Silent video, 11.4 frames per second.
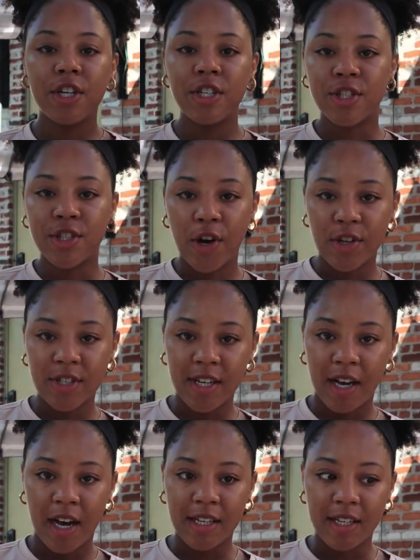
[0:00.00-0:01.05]
scalding
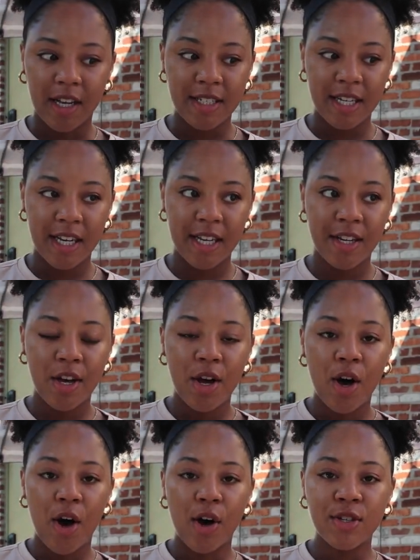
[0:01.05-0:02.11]
hot latte.
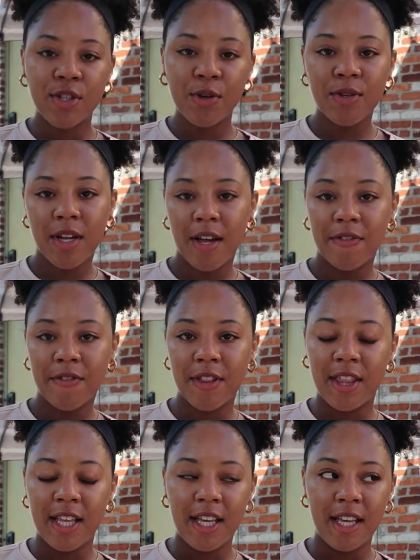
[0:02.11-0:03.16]
Also love
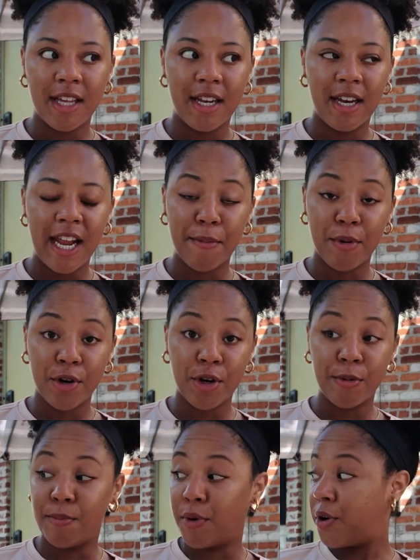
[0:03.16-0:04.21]
the
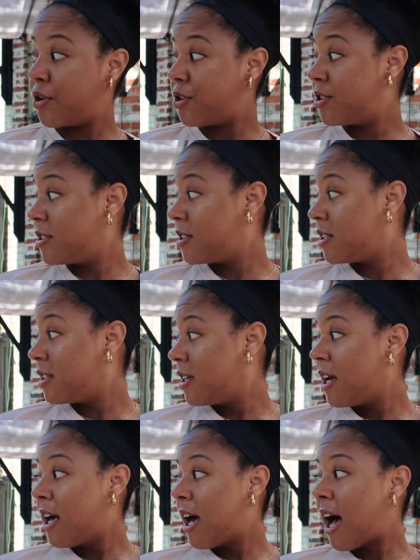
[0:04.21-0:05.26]
neighborhood birds.
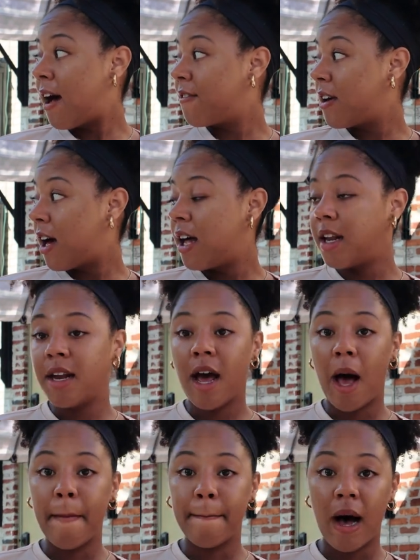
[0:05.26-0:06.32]
I've got
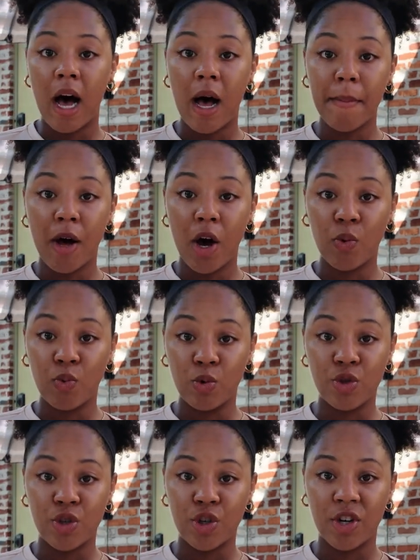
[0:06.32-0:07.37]
a mom, a
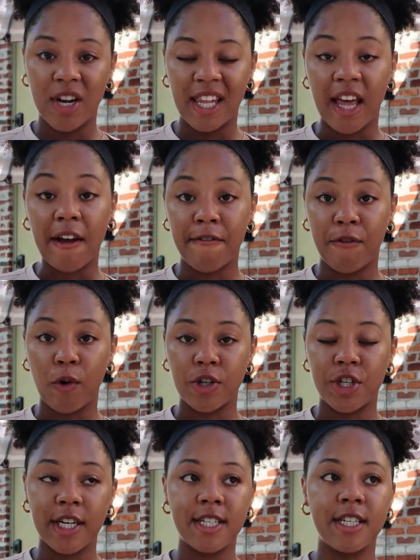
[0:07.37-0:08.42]
rooster, and like 4
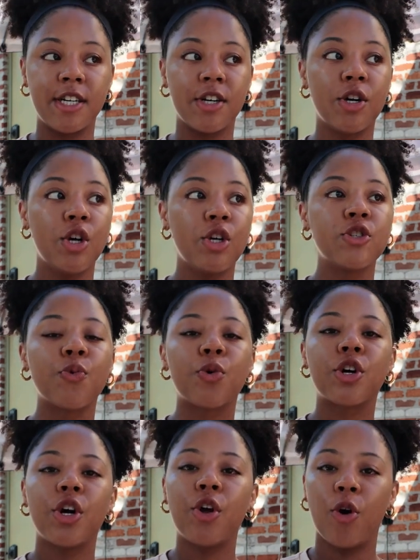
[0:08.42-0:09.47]
chicks here. So we're
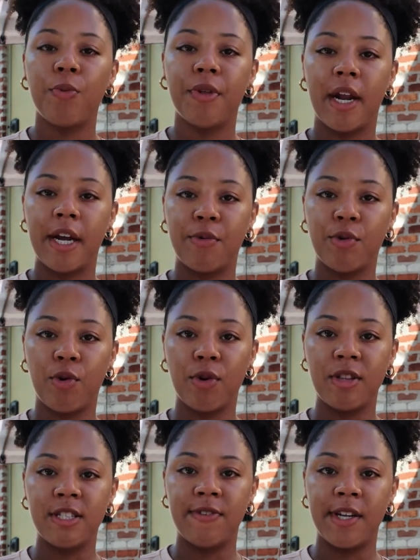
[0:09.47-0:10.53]
gonna hope that I can
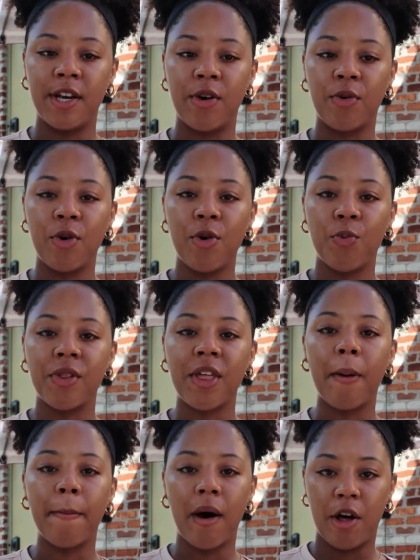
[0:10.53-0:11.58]
record this video
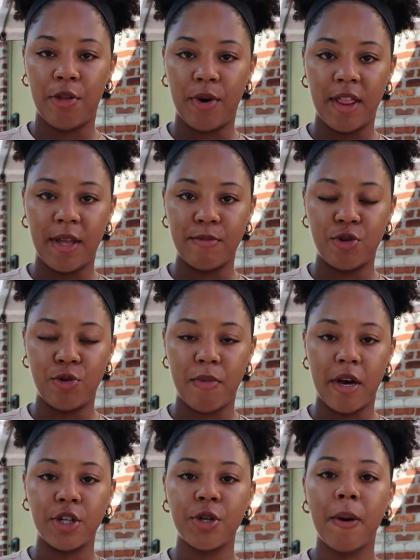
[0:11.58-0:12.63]
without bothering them too
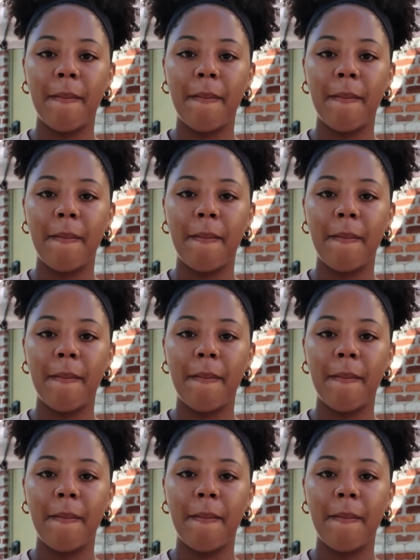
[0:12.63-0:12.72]
much.